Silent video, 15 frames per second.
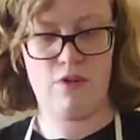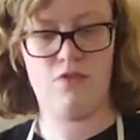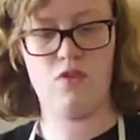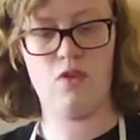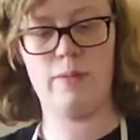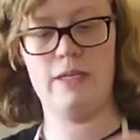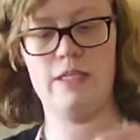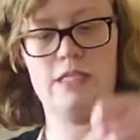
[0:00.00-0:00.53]
or
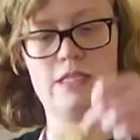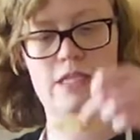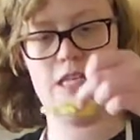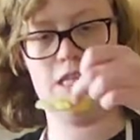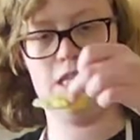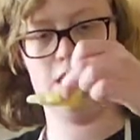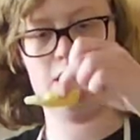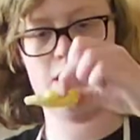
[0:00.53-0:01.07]
4 pieces
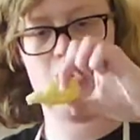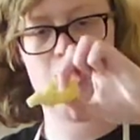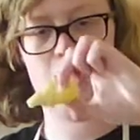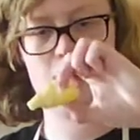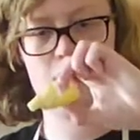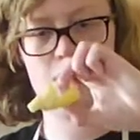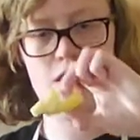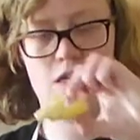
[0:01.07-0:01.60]
like this
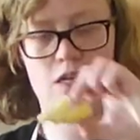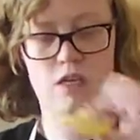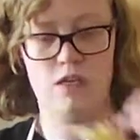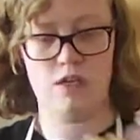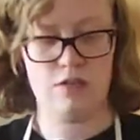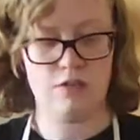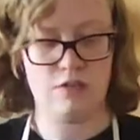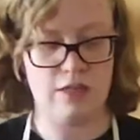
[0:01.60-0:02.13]
size,
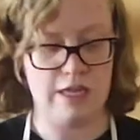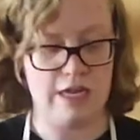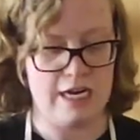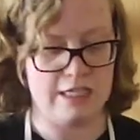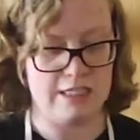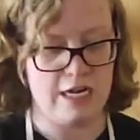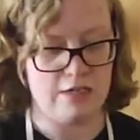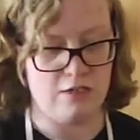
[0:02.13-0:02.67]
so
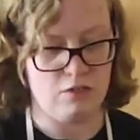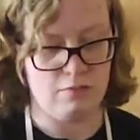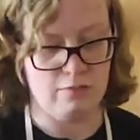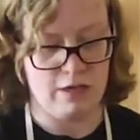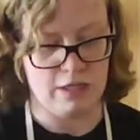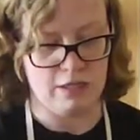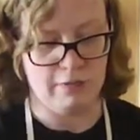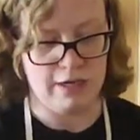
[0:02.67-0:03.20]
that it's not too
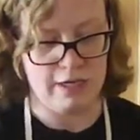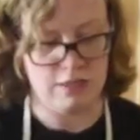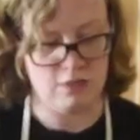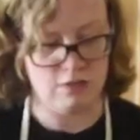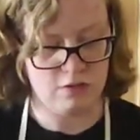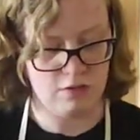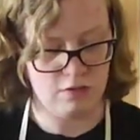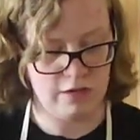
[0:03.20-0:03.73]
much, but
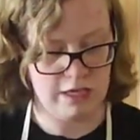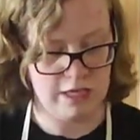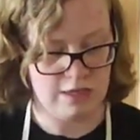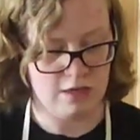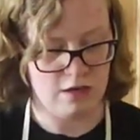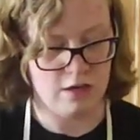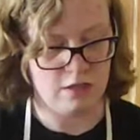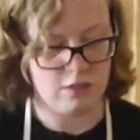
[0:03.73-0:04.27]
you still
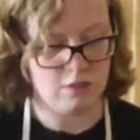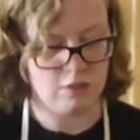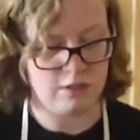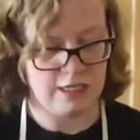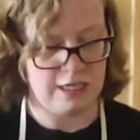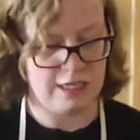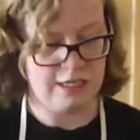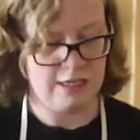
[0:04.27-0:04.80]
get the
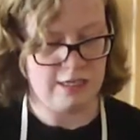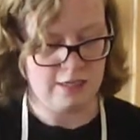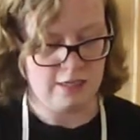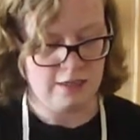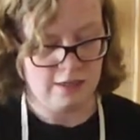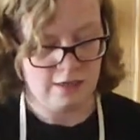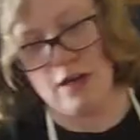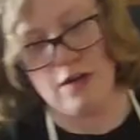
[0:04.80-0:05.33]
artichokes in it.
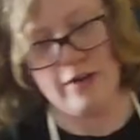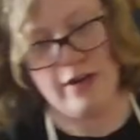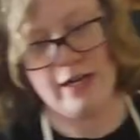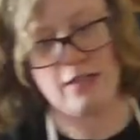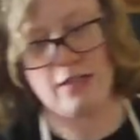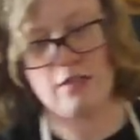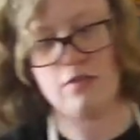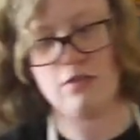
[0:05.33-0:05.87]

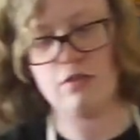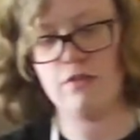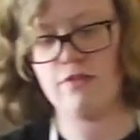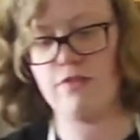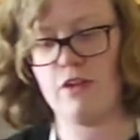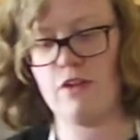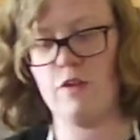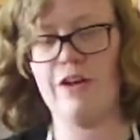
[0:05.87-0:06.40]
Alright, so
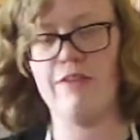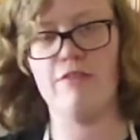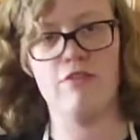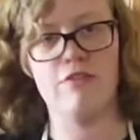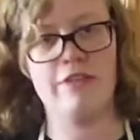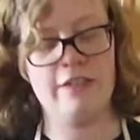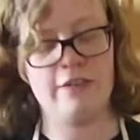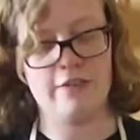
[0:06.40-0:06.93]
far you
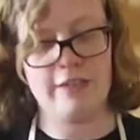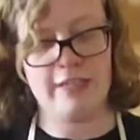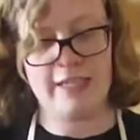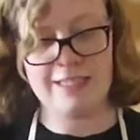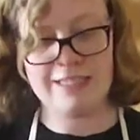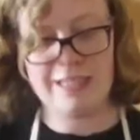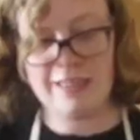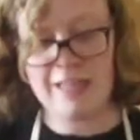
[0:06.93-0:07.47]
have 3
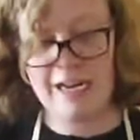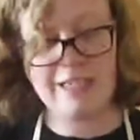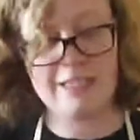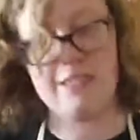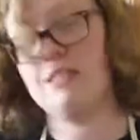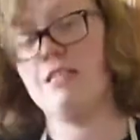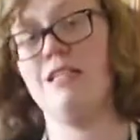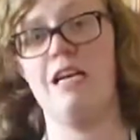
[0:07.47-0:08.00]
ingredients, and then
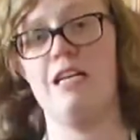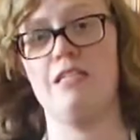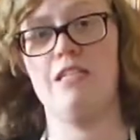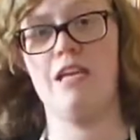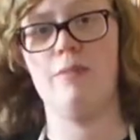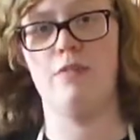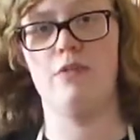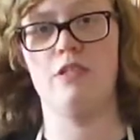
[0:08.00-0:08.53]
it's just the
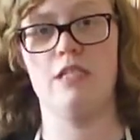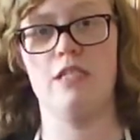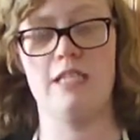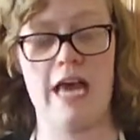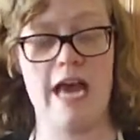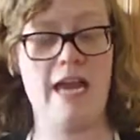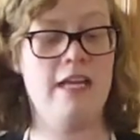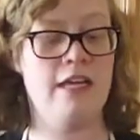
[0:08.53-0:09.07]
last step, which
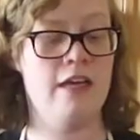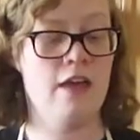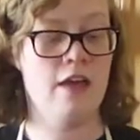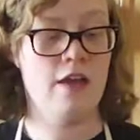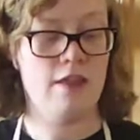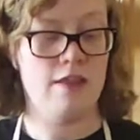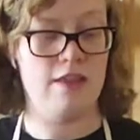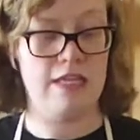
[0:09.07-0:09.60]
is
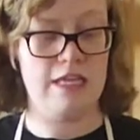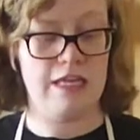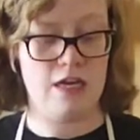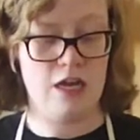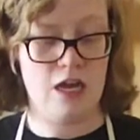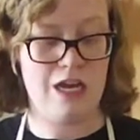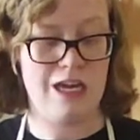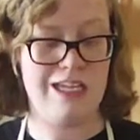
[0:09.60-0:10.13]
adding
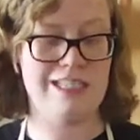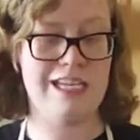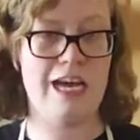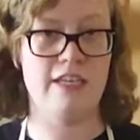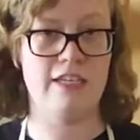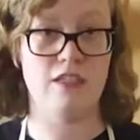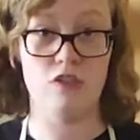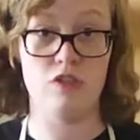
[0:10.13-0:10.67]
the
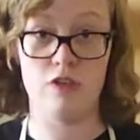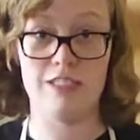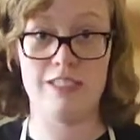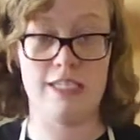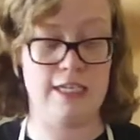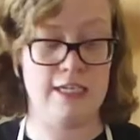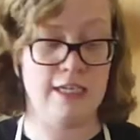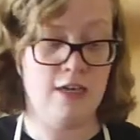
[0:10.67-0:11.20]
Italian
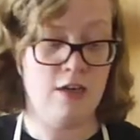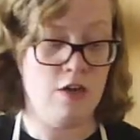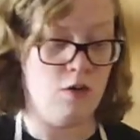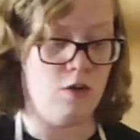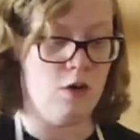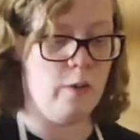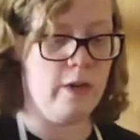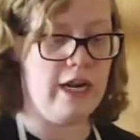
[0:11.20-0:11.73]
dressing,
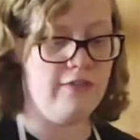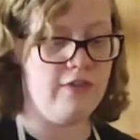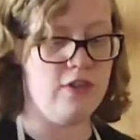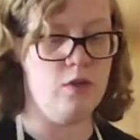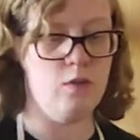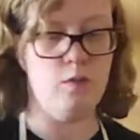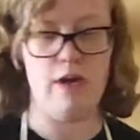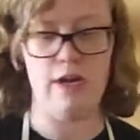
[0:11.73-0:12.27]
or whatever
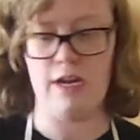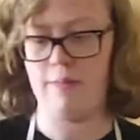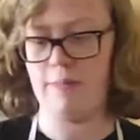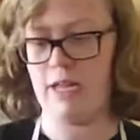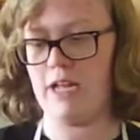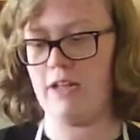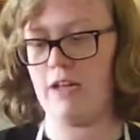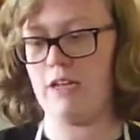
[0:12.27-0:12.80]
you want.
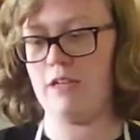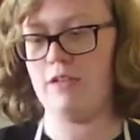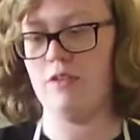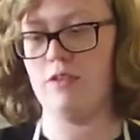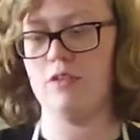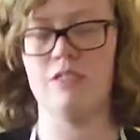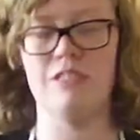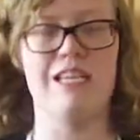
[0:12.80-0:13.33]
I mean, I
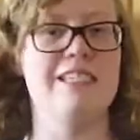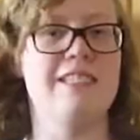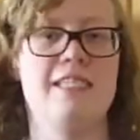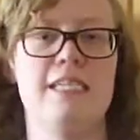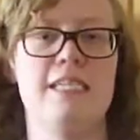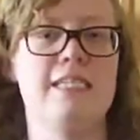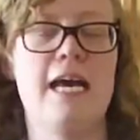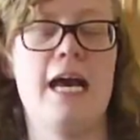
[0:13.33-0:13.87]
use Zesty